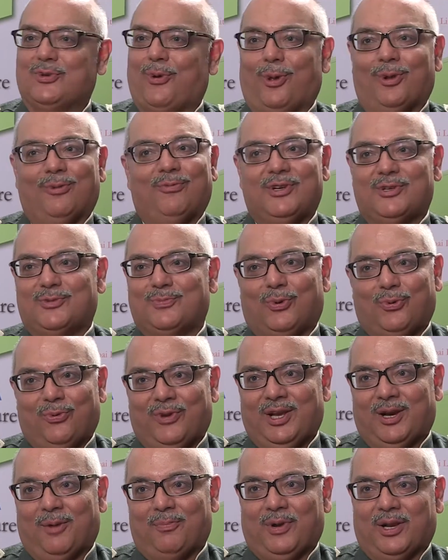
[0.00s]
always
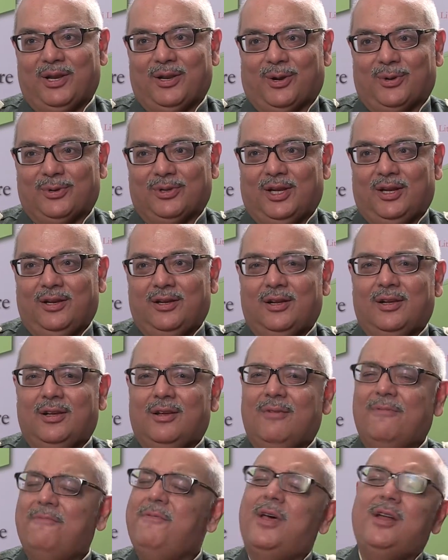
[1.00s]
moving up and down there.
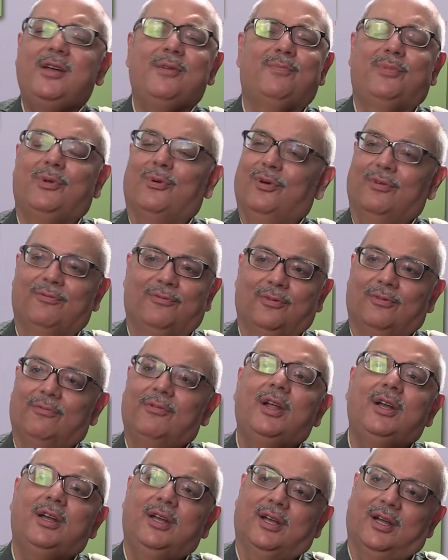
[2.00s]
Very beautiful,
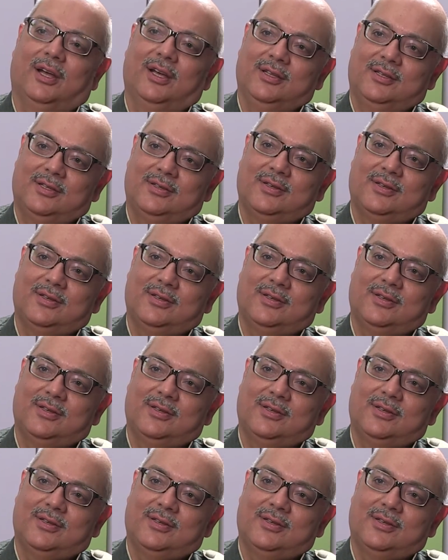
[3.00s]
very nice.